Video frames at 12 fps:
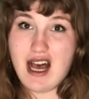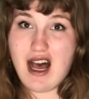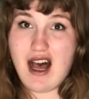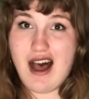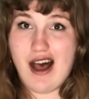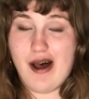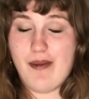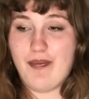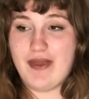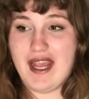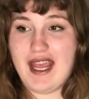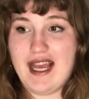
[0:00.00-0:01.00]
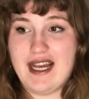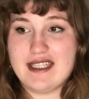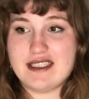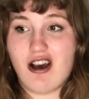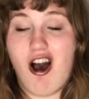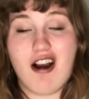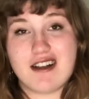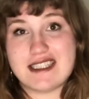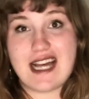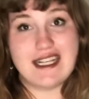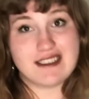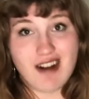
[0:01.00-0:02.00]
and hard
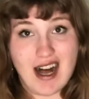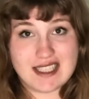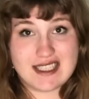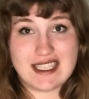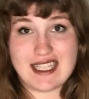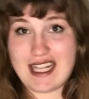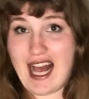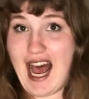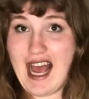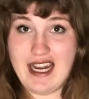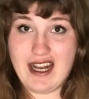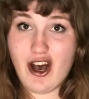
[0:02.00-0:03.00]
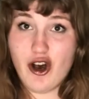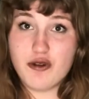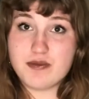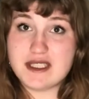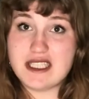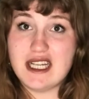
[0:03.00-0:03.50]
science classes that I had hoped.